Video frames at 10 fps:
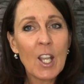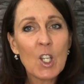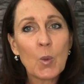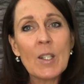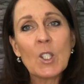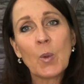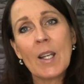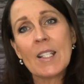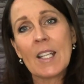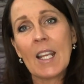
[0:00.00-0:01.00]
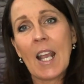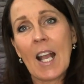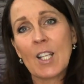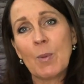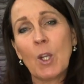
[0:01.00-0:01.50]
twenty twenty
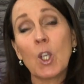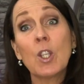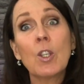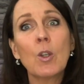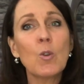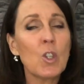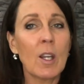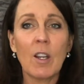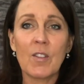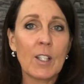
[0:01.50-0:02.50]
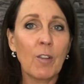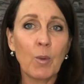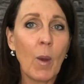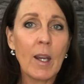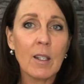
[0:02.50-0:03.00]
has been a huge year of
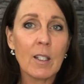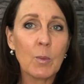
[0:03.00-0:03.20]
self-awareness.